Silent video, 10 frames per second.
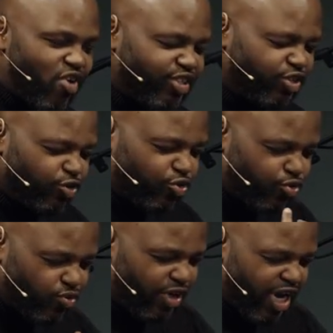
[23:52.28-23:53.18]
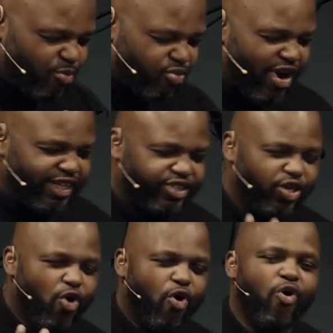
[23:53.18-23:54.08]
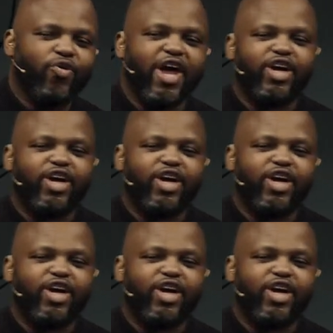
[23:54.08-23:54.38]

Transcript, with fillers: us to truly embrace all that